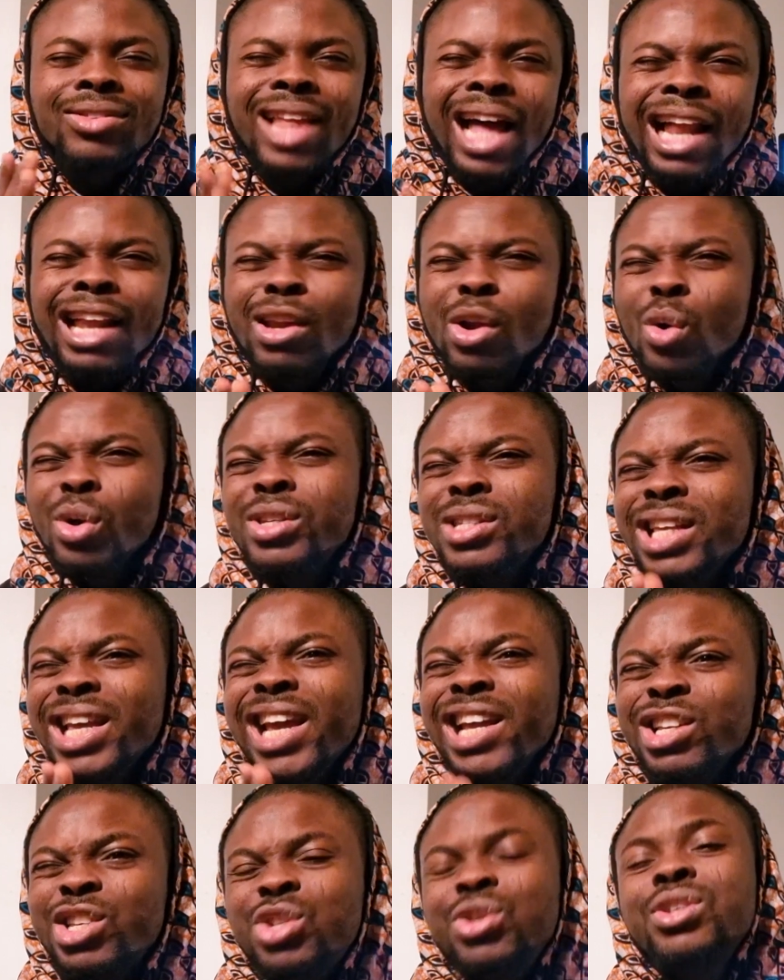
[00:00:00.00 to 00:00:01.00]
That looks
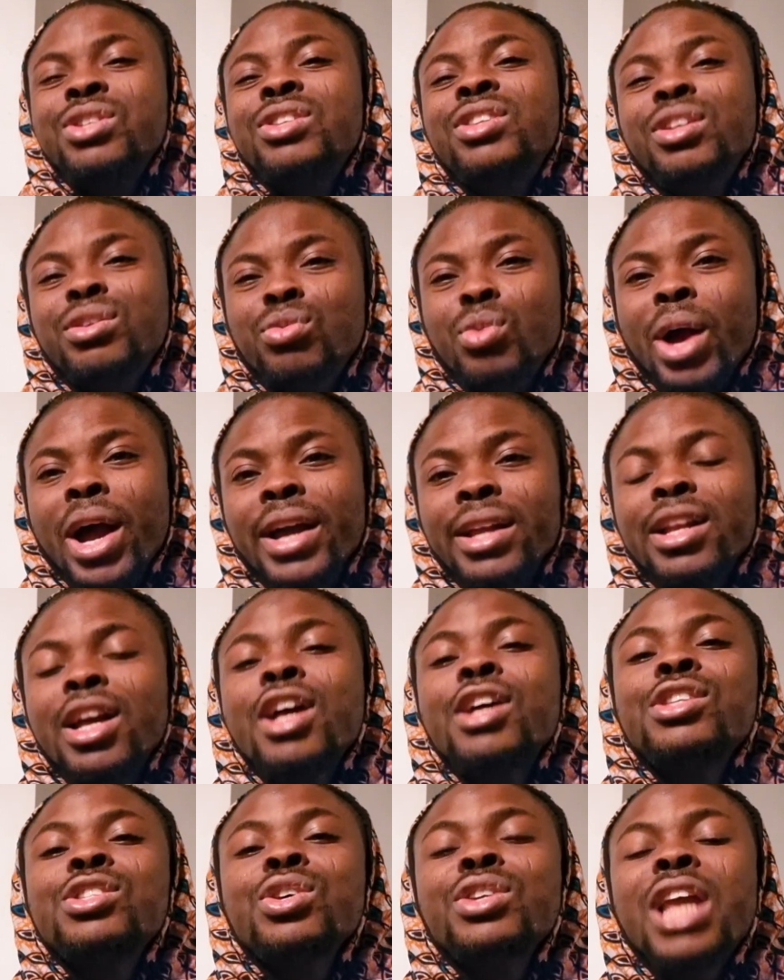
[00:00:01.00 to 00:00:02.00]
interesting, right?
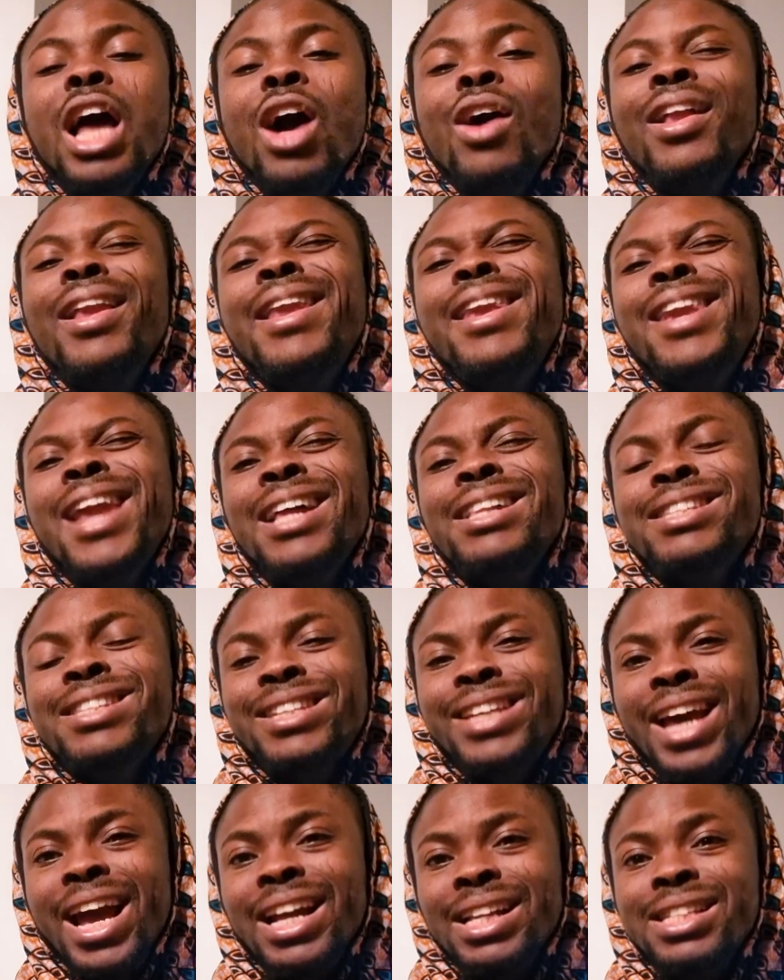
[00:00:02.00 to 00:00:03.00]
So now
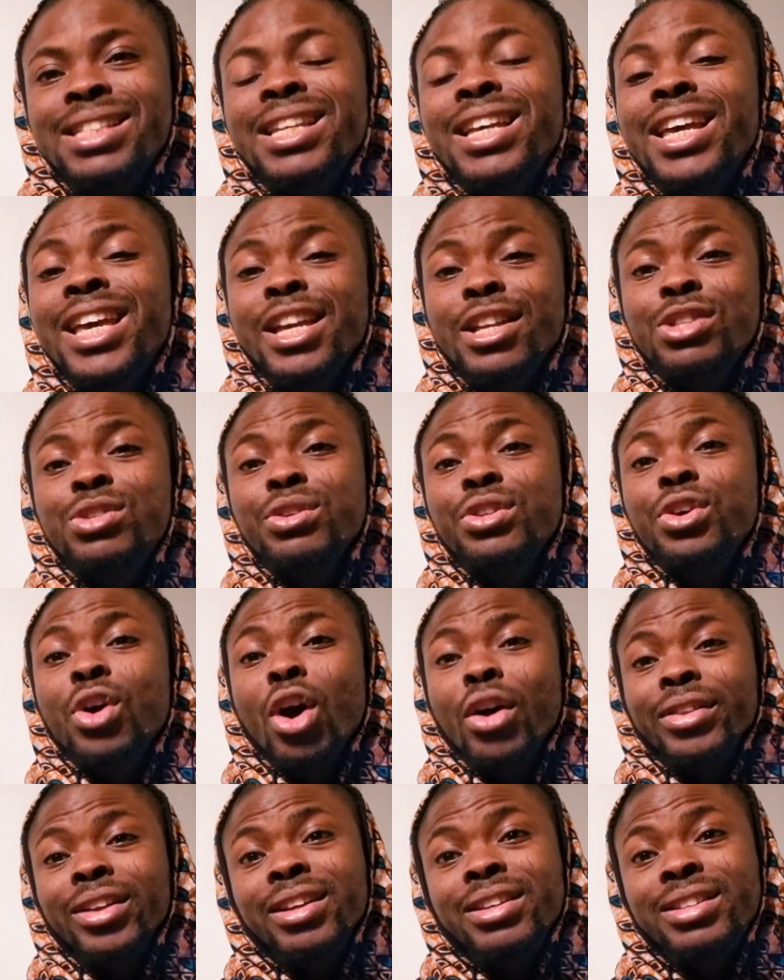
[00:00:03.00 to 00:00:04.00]
let's get into the
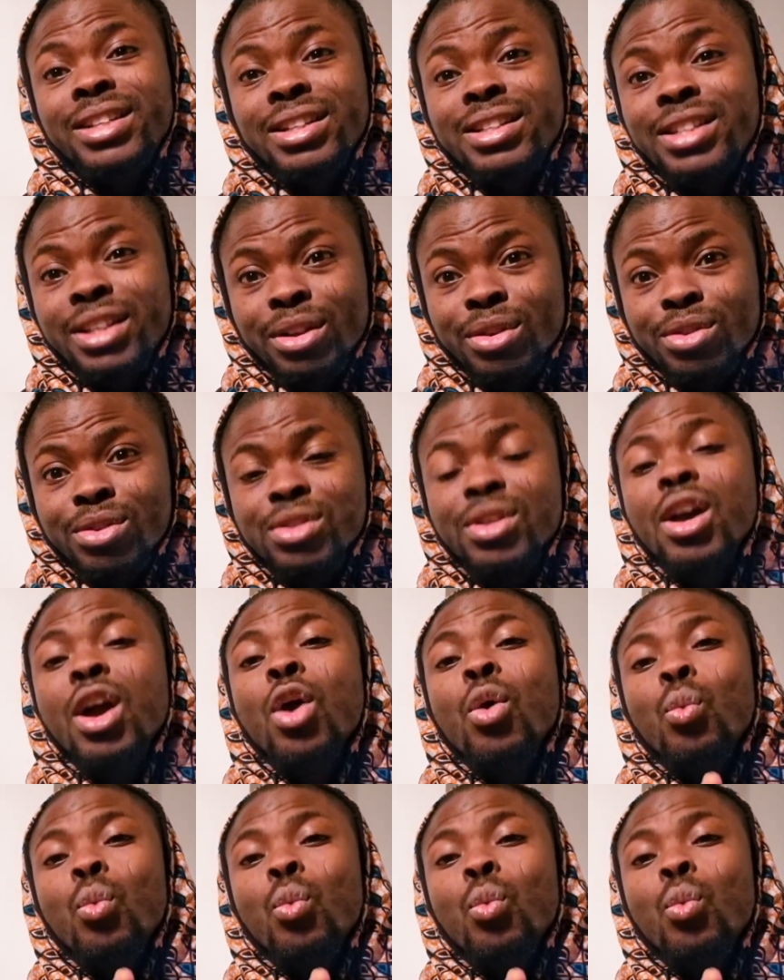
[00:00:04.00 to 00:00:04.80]
other details.